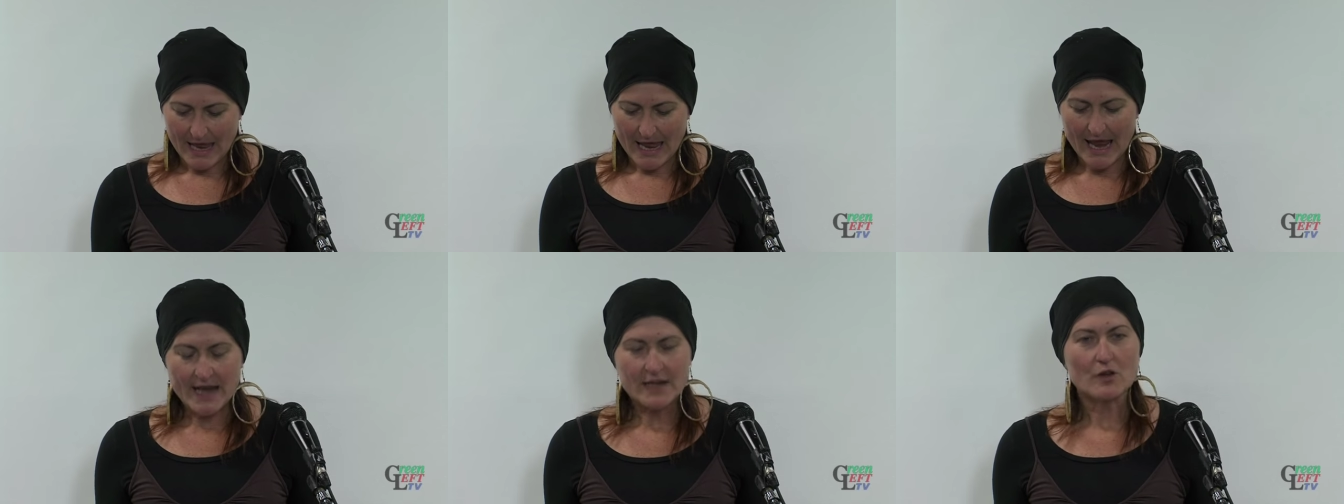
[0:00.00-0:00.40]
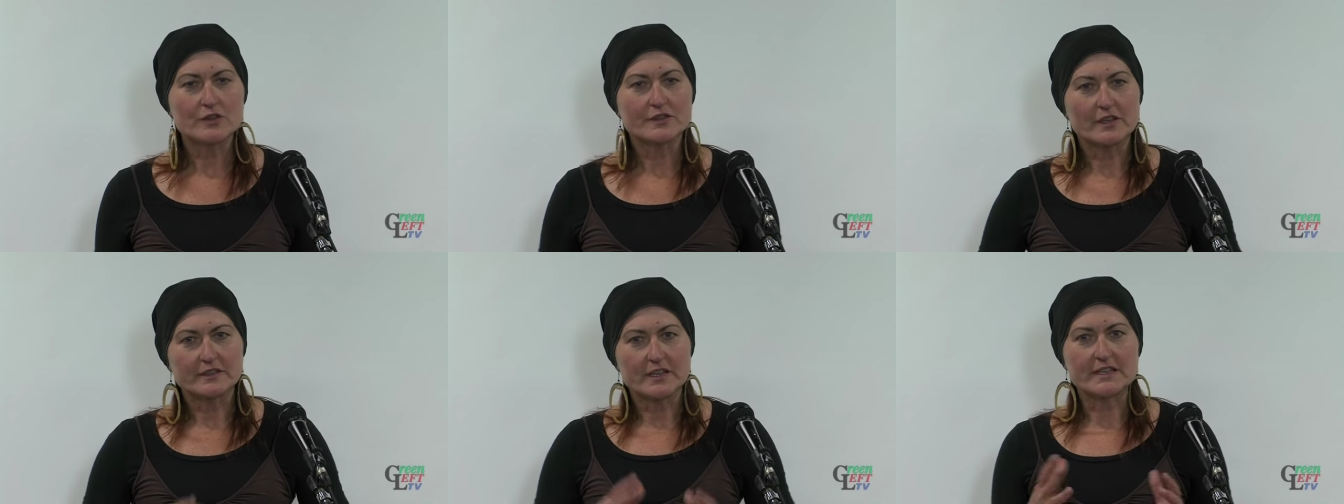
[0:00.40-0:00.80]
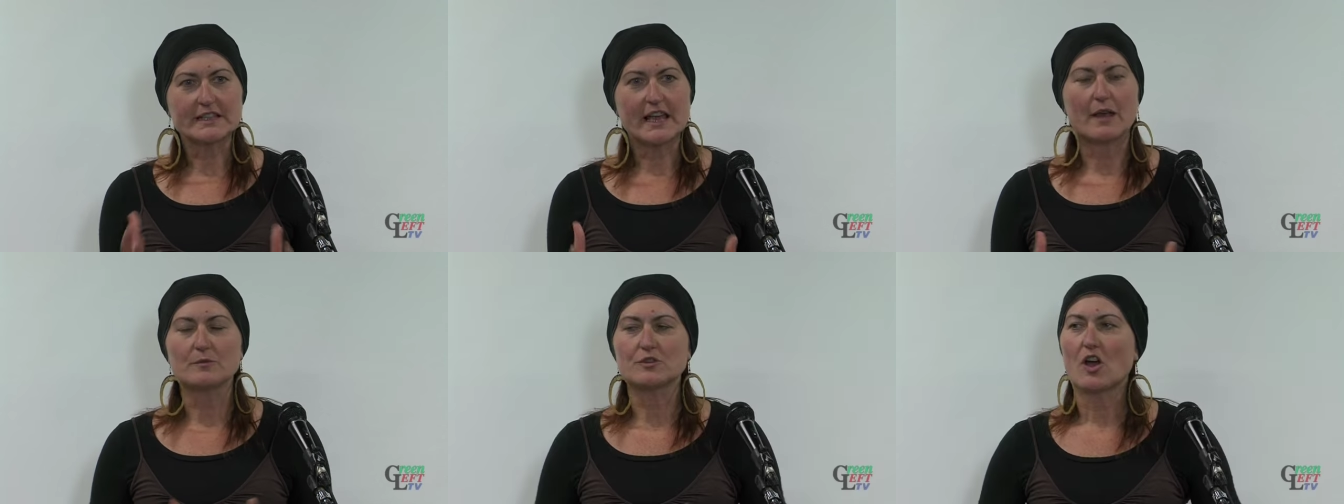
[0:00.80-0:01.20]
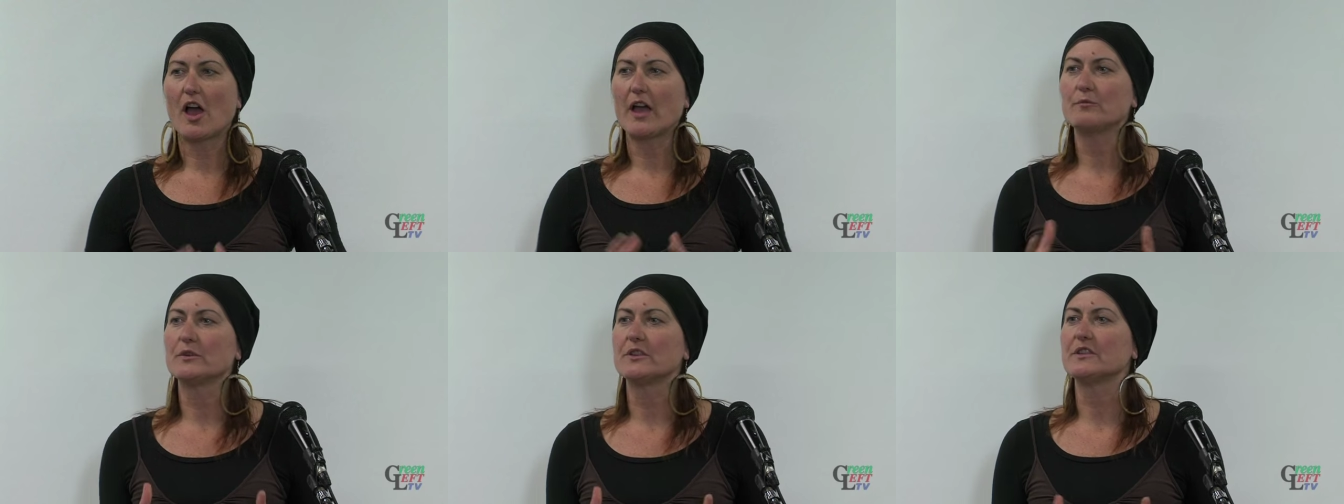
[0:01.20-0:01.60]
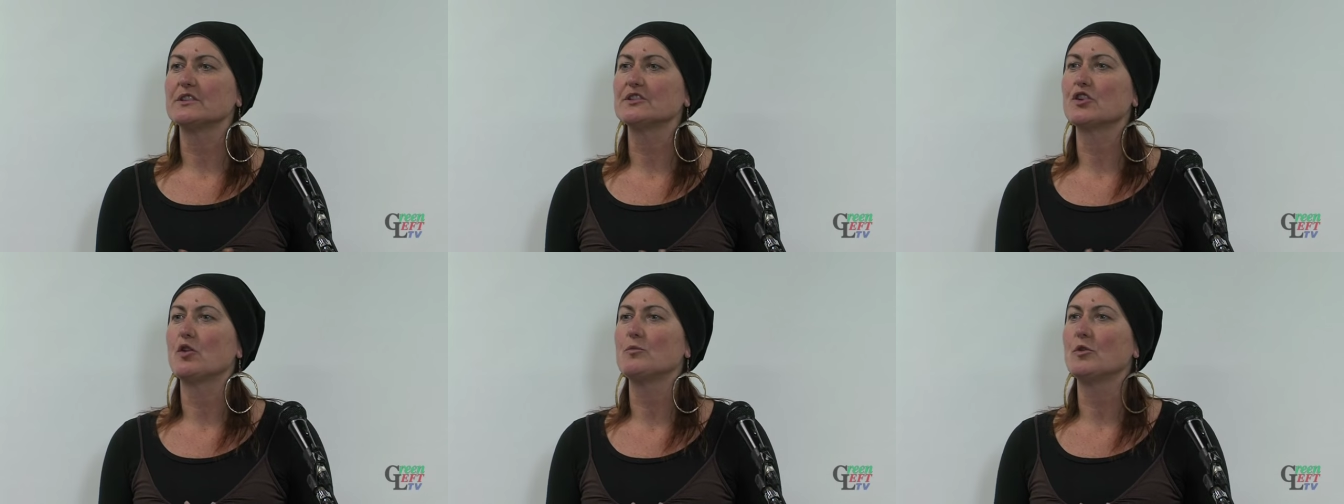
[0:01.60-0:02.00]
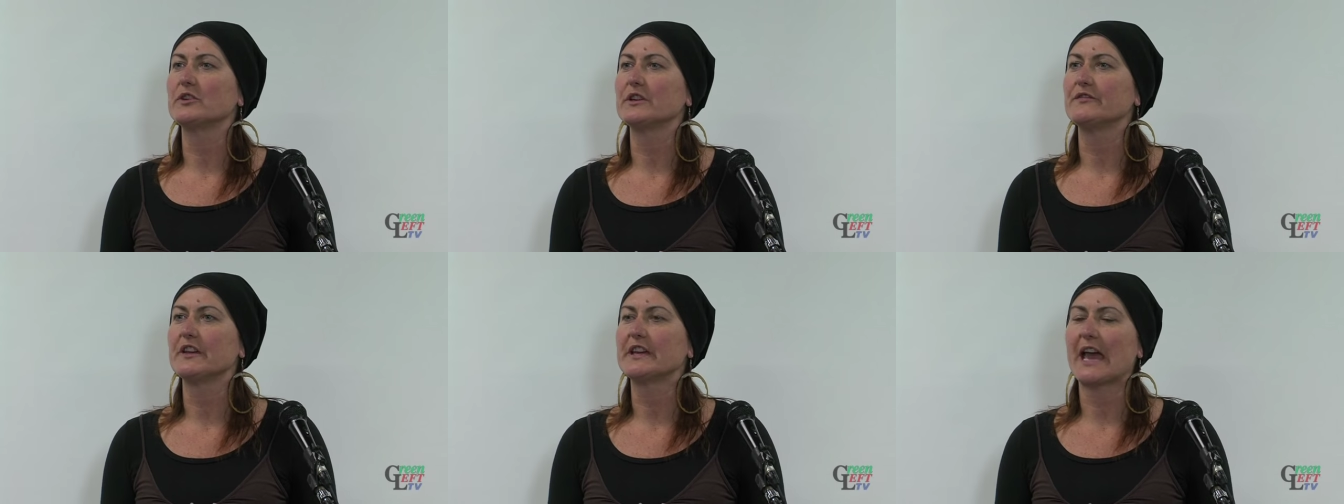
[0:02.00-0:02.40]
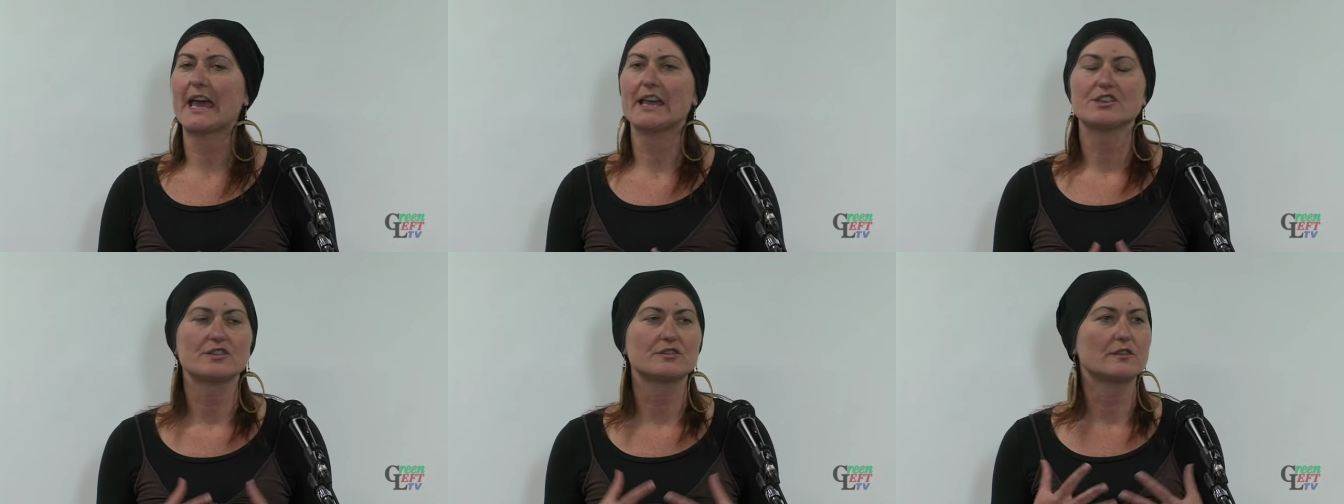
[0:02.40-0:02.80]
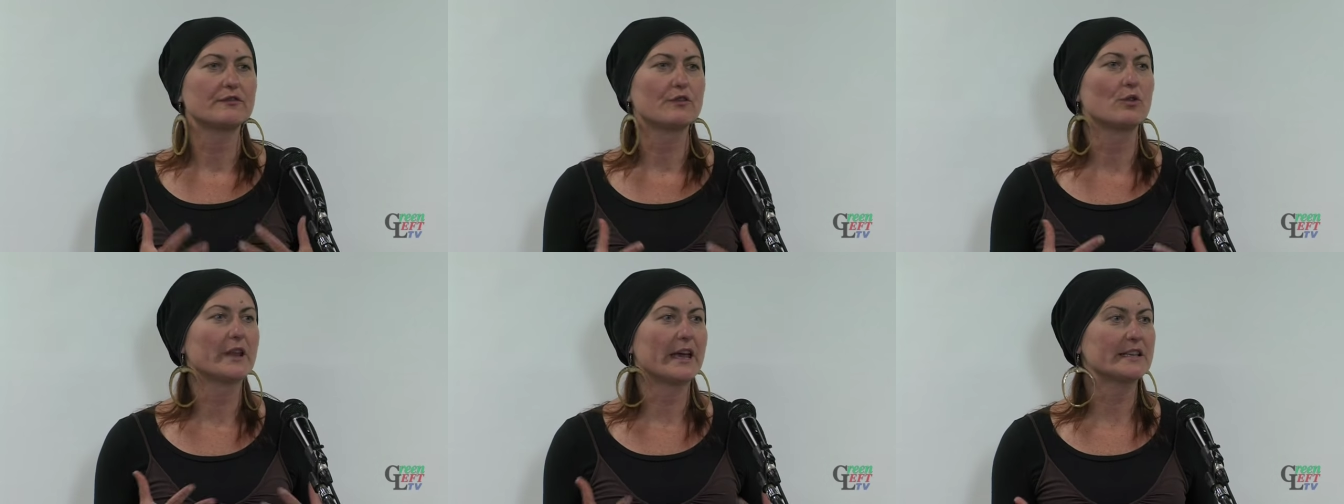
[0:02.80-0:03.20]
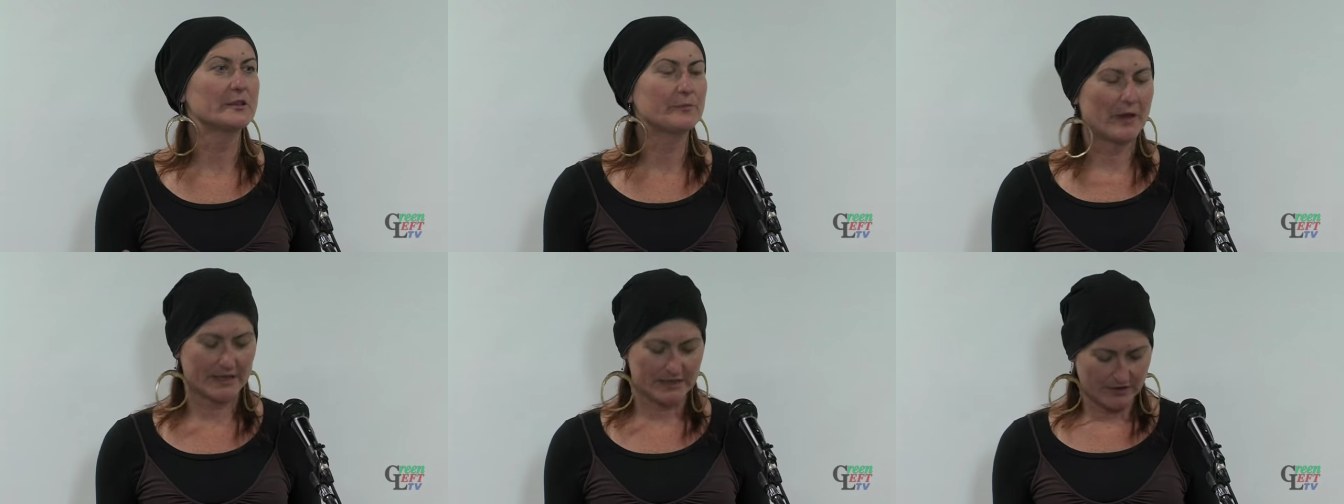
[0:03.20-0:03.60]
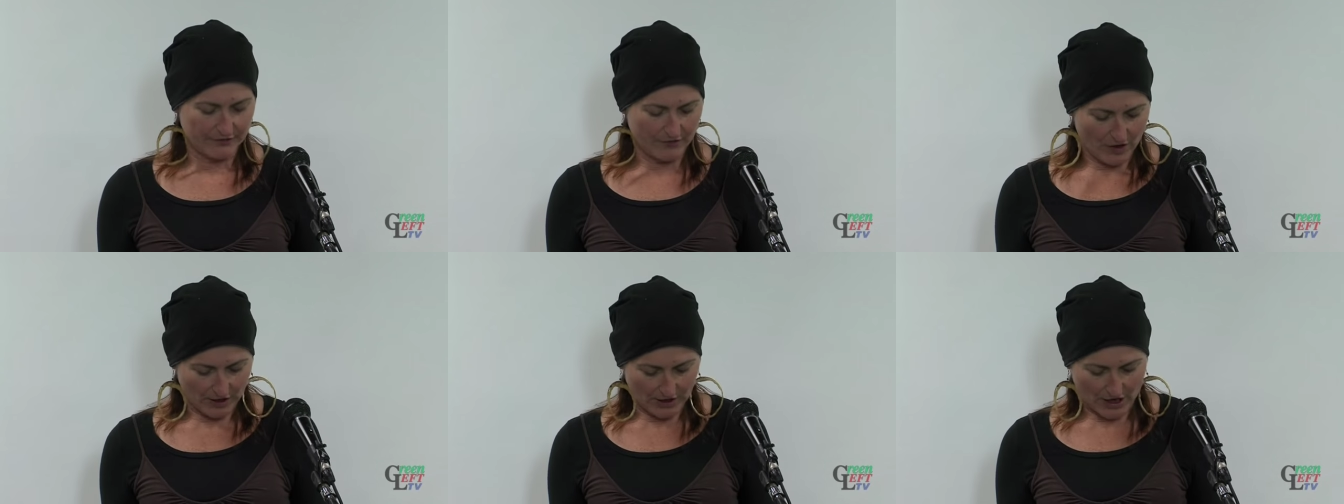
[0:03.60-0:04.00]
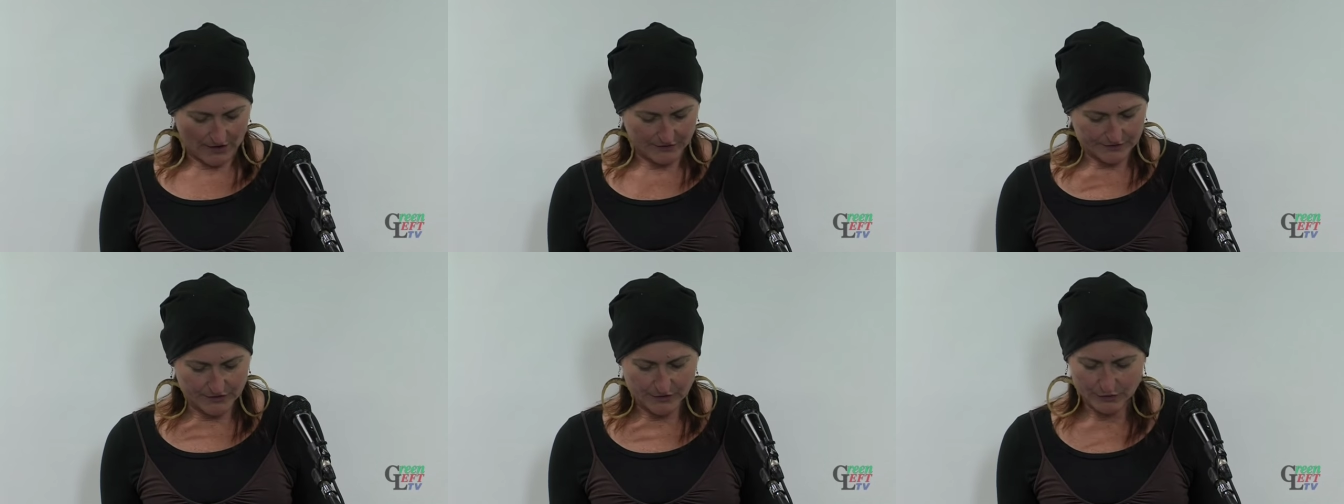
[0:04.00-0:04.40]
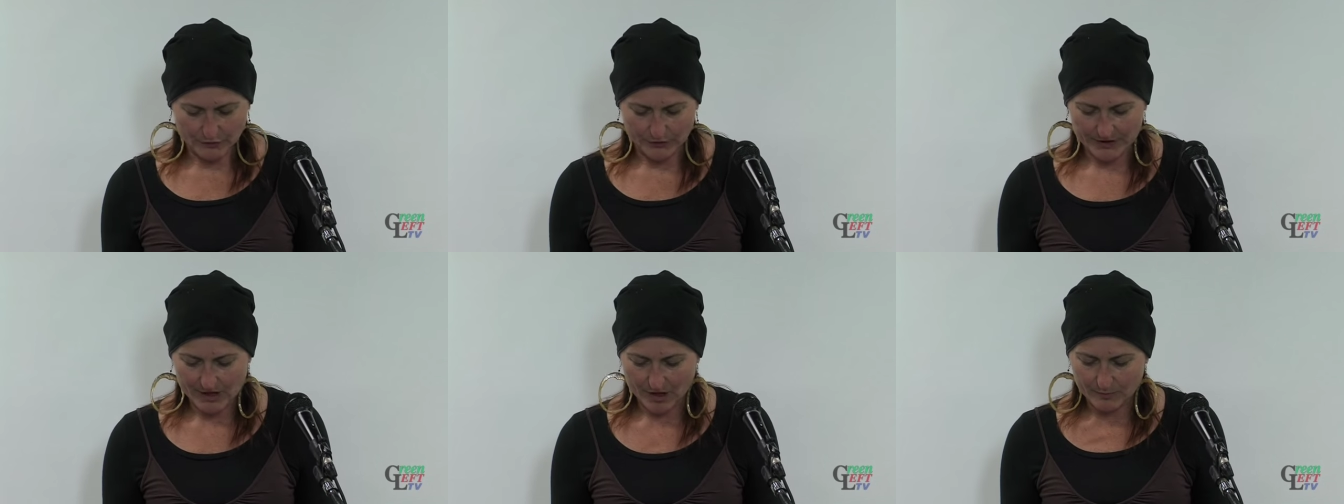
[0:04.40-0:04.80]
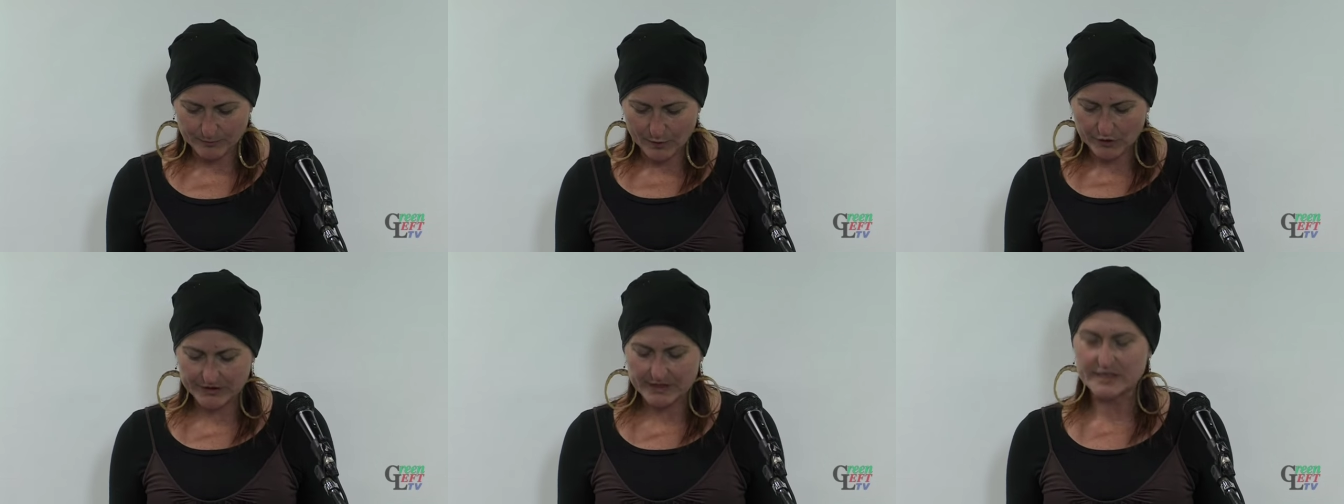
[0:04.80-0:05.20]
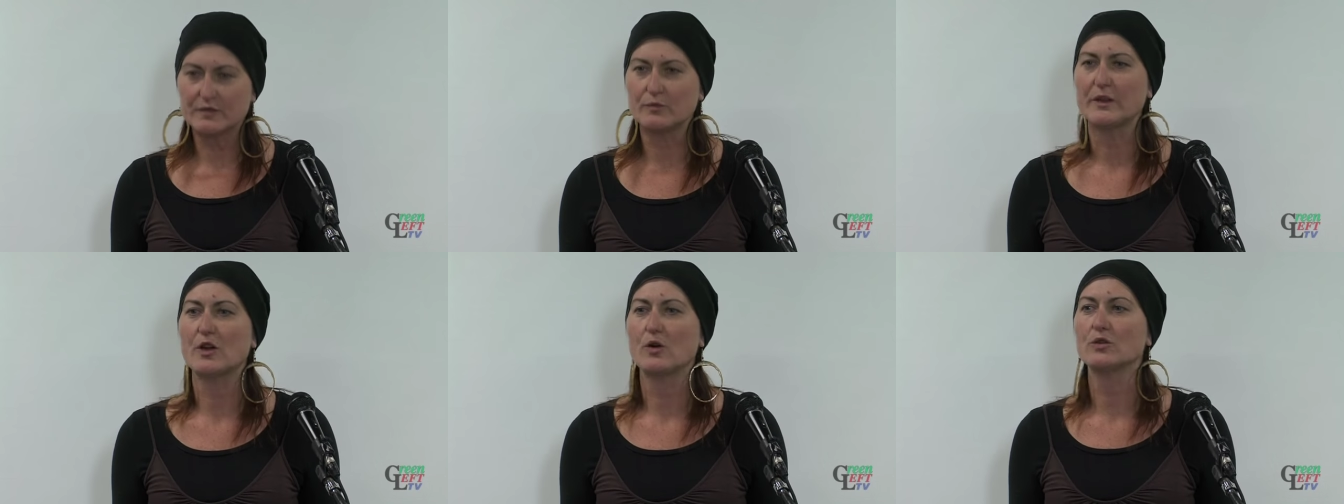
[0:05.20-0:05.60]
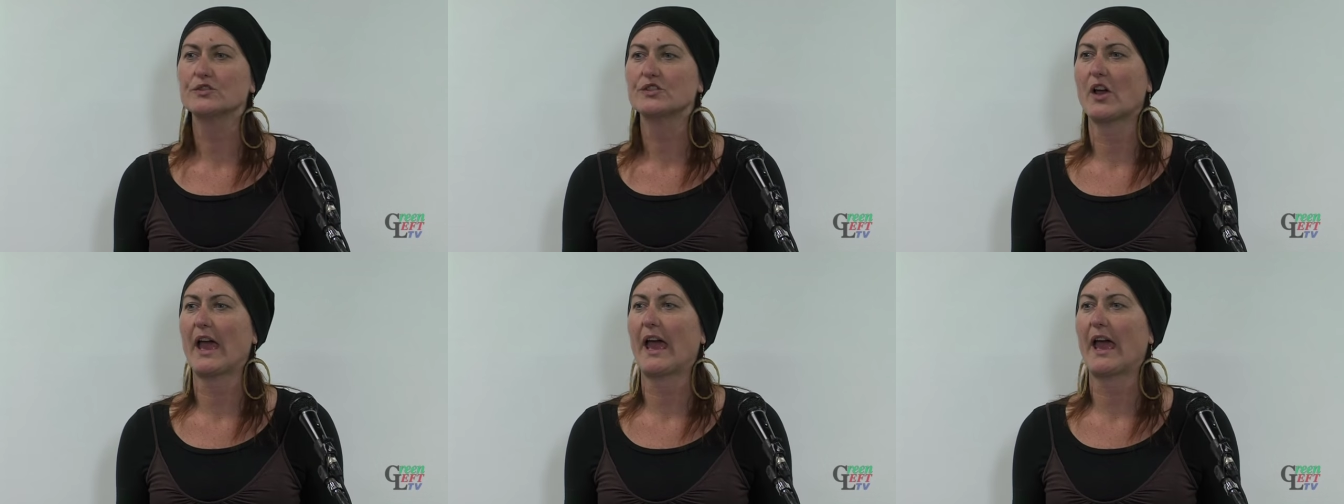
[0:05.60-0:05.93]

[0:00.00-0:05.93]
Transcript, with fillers: And also at the same time, with this commodification of all aspects of our lives, including our bodies, we also